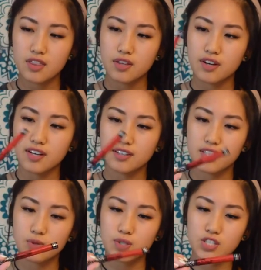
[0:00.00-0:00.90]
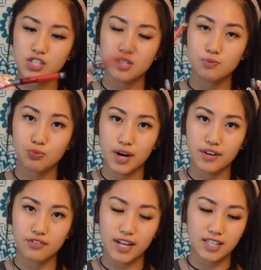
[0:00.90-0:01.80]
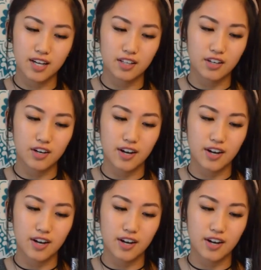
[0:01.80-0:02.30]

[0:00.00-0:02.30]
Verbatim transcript: This one's just a bright red color,